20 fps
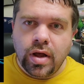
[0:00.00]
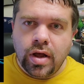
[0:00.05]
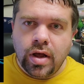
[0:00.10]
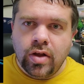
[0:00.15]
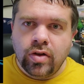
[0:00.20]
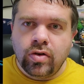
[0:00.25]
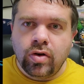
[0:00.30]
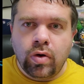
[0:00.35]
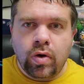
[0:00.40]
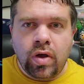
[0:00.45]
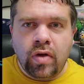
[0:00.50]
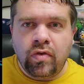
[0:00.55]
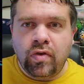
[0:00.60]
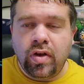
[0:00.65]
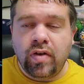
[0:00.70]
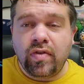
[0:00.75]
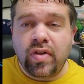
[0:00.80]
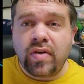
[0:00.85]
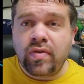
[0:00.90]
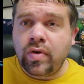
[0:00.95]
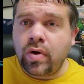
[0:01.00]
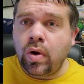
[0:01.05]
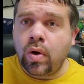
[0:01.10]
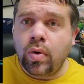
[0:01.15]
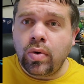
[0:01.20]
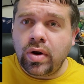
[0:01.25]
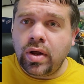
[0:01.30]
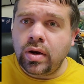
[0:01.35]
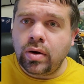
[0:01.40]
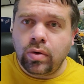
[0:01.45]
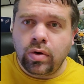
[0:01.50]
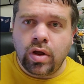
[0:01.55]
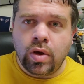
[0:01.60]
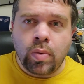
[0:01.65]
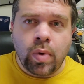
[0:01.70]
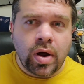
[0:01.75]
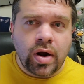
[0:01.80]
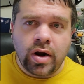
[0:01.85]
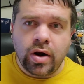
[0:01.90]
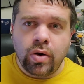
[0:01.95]
So if you've never owned it, or you
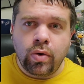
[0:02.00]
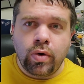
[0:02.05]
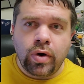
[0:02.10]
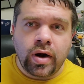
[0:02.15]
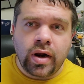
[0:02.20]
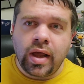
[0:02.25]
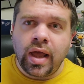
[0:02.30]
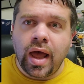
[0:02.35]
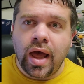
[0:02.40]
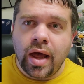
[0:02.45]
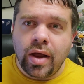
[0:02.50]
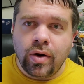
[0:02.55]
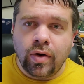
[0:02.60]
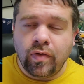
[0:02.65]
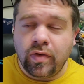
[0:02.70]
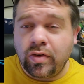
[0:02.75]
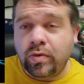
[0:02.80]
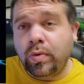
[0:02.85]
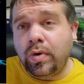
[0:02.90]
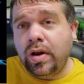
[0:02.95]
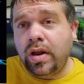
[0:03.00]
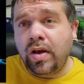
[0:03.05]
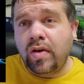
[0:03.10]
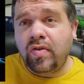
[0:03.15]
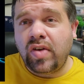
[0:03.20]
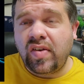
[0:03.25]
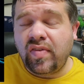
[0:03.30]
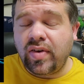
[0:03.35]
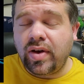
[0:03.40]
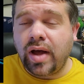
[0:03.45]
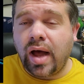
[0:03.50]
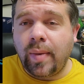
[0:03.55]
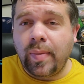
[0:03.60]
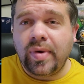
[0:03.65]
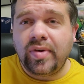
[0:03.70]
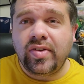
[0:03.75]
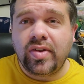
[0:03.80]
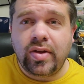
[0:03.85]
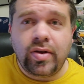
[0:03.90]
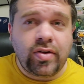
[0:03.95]
wanted to own it again, or if it's one of your favorite
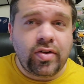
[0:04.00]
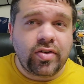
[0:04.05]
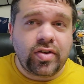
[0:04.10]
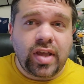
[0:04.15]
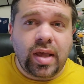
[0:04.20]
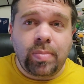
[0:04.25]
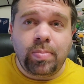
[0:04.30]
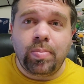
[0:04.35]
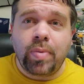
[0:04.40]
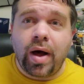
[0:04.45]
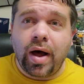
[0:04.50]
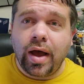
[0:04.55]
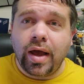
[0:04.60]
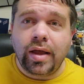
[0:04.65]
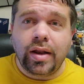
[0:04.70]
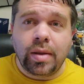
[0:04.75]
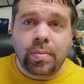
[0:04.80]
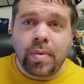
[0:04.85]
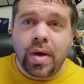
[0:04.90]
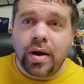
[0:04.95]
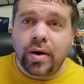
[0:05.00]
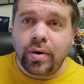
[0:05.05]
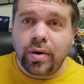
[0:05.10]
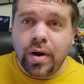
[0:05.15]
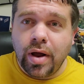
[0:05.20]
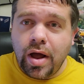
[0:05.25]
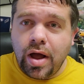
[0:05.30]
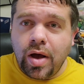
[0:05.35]
comics that you just keep buying no matter